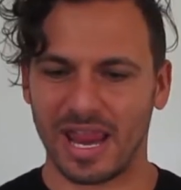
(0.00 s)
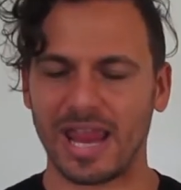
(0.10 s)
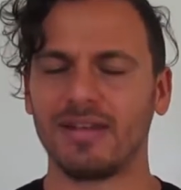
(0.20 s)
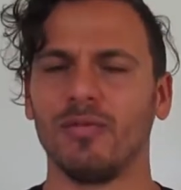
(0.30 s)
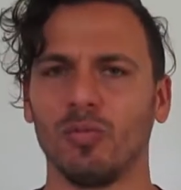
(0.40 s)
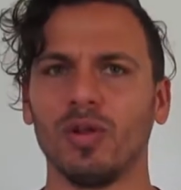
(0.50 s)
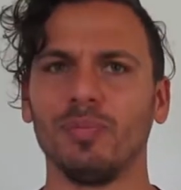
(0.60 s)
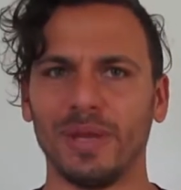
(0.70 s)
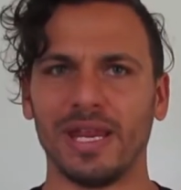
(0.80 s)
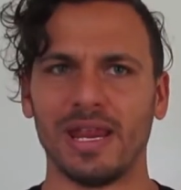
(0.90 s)
it will
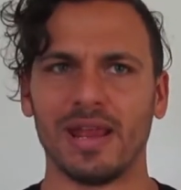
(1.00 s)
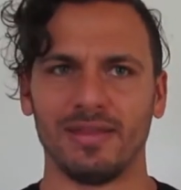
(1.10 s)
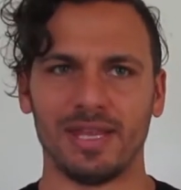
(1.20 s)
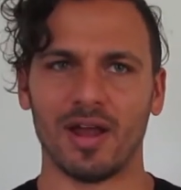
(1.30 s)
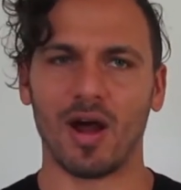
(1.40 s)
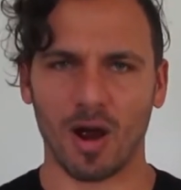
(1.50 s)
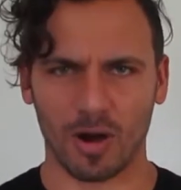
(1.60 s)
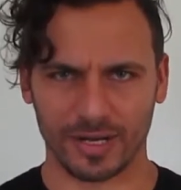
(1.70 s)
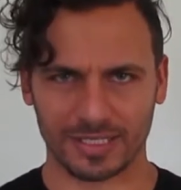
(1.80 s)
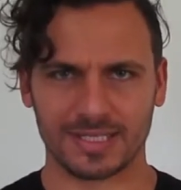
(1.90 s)
be the
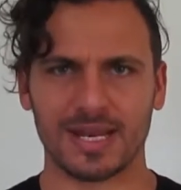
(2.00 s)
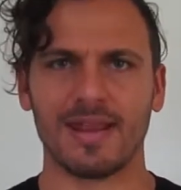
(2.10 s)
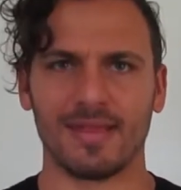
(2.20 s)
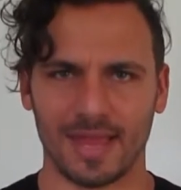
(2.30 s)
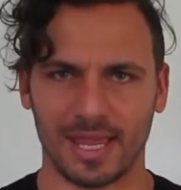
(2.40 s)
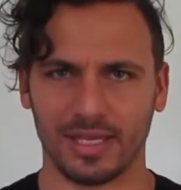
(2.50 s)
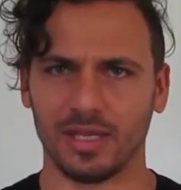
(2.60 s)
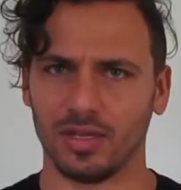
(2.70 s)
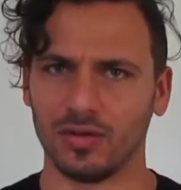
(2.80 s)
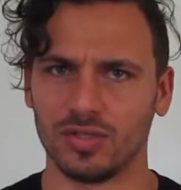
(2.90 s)
hardest
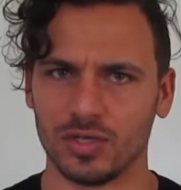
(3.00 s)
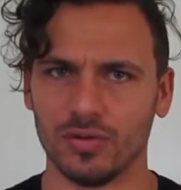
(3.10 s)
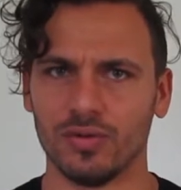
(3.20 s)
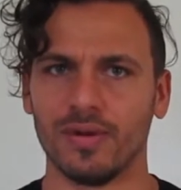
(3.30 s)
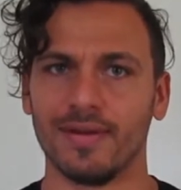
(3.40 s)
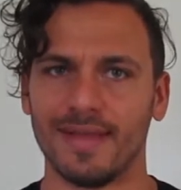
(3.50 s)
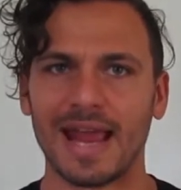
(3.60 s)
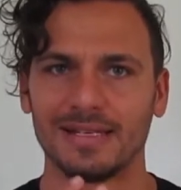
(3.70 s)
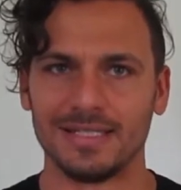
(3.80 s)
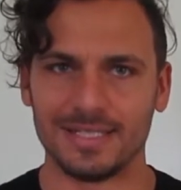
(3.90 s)
thing you do
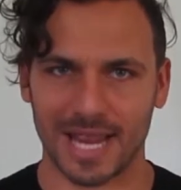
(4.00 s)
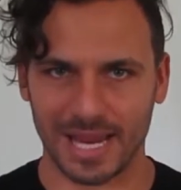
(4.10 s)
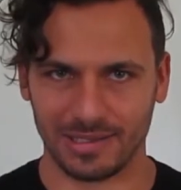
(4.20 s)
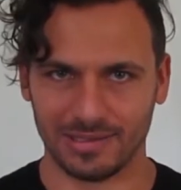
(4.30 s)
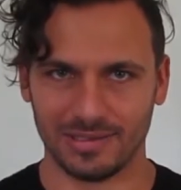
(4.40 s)
that day.